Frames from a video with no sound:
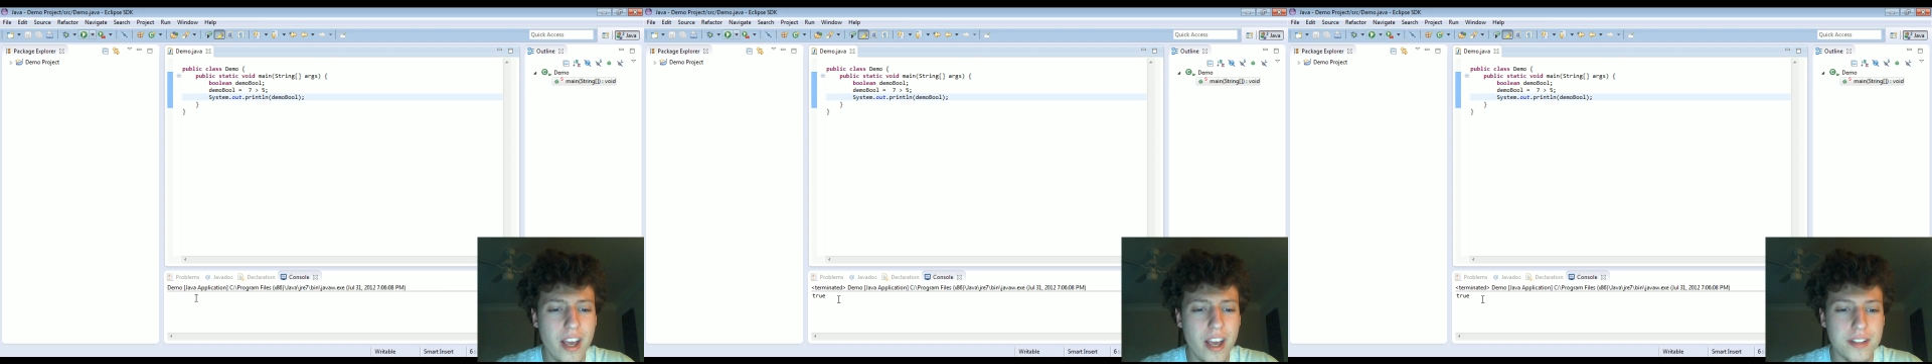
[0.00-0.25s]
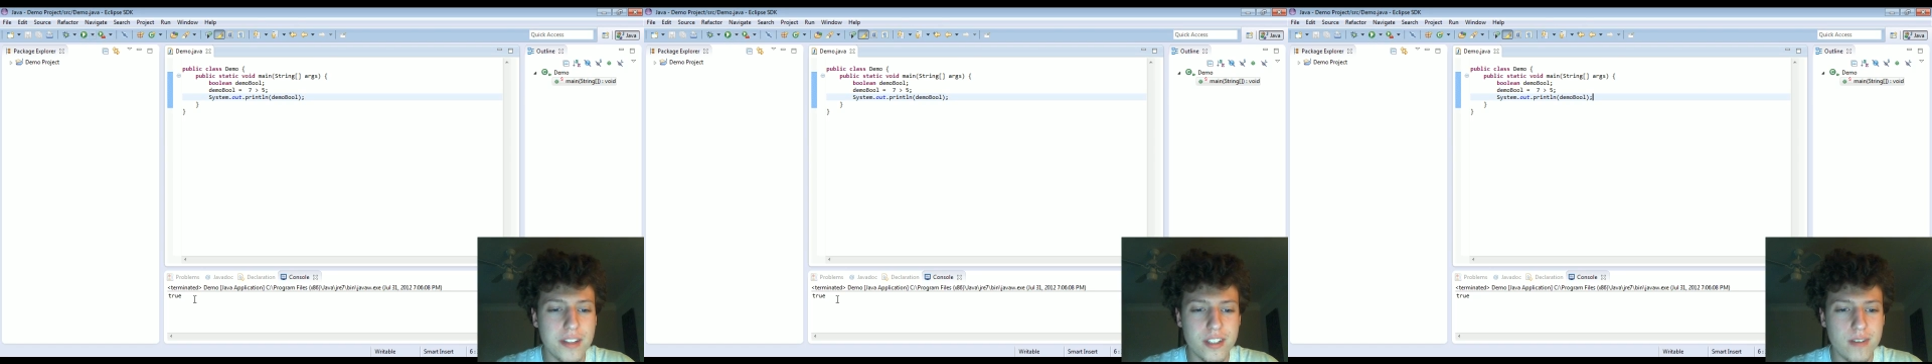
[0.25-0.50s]
that's
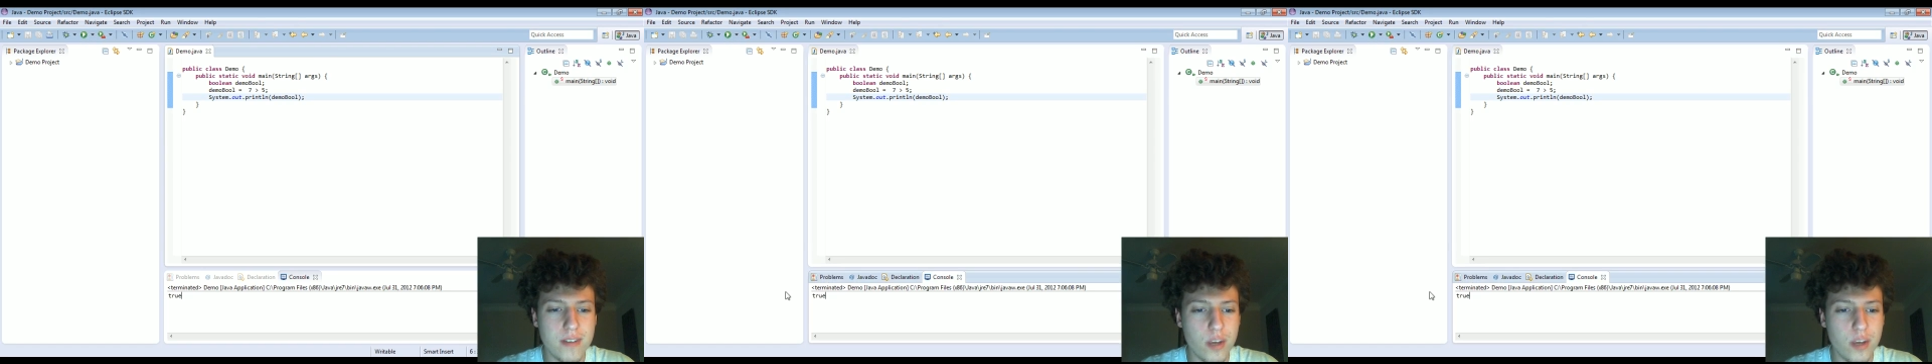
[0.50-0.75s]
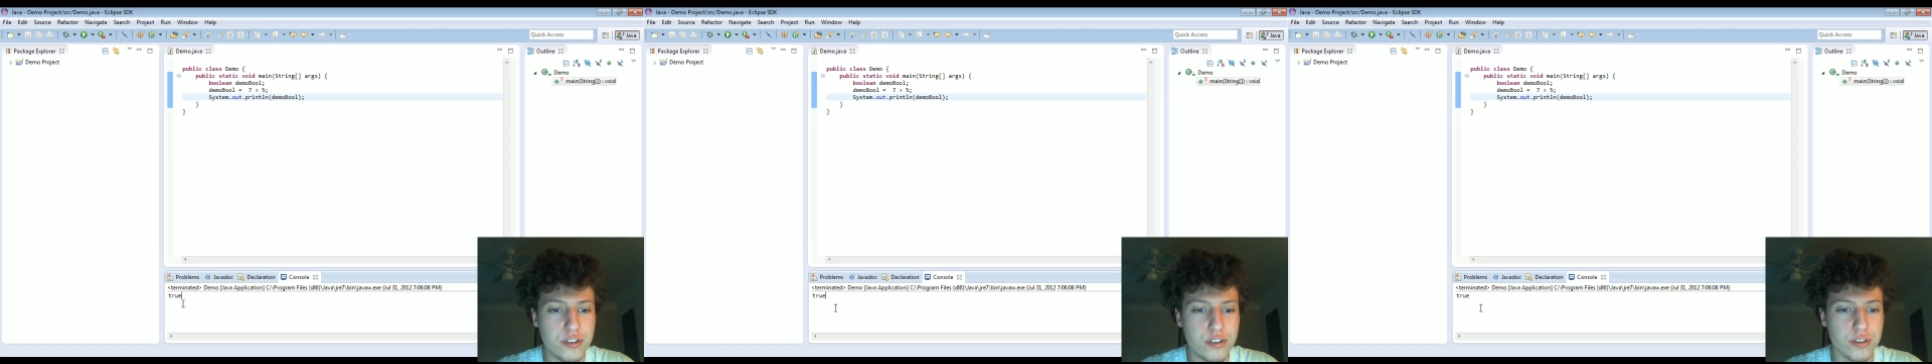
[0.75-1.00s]
going to evaluate
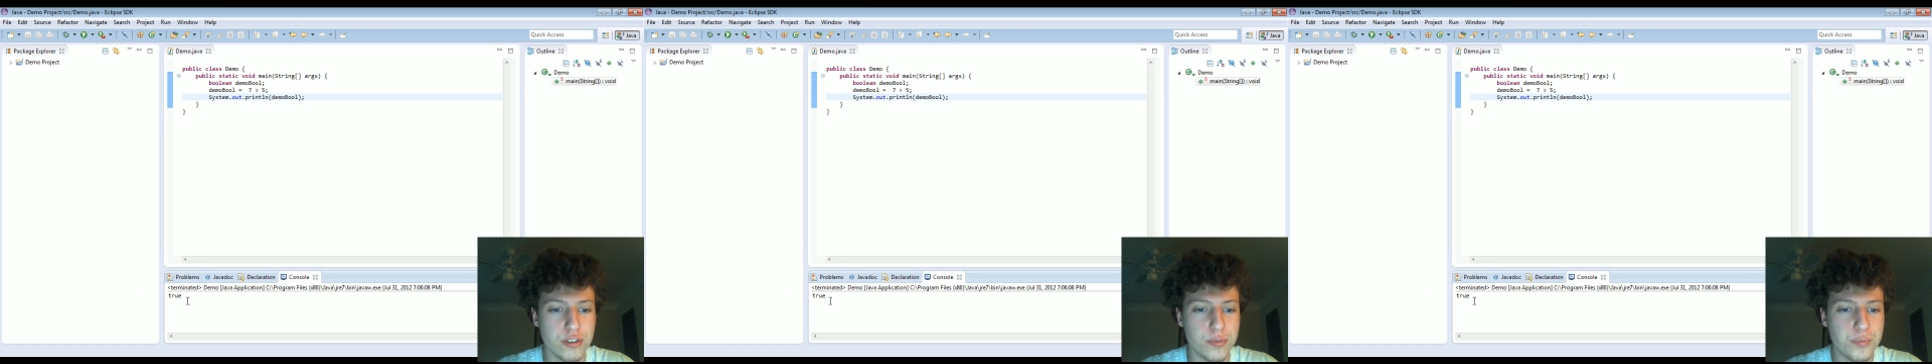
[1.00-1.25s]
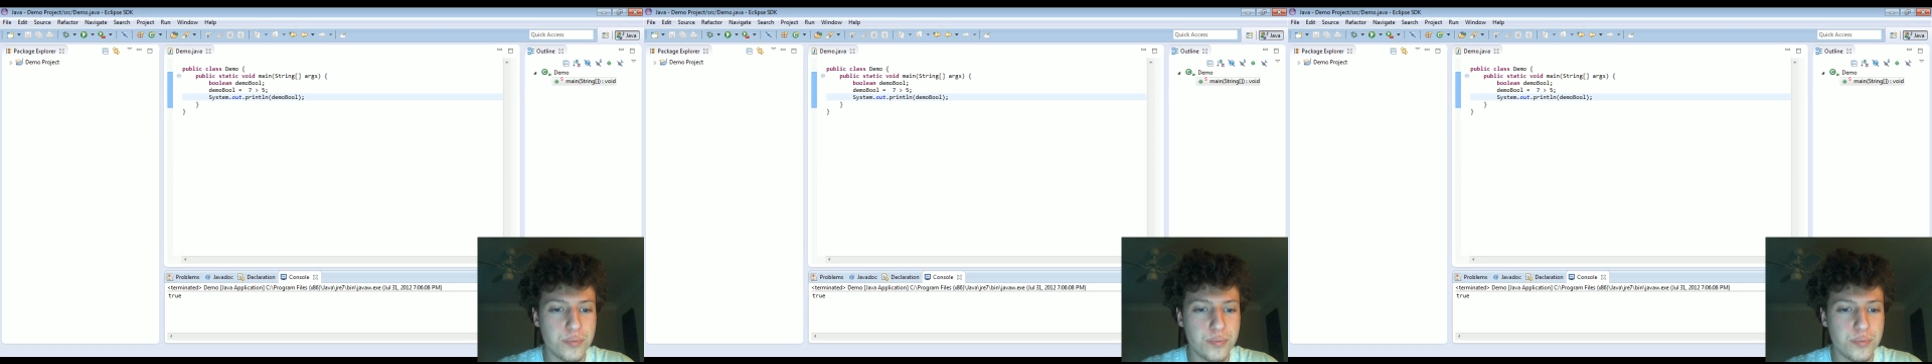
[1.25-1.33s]
you true.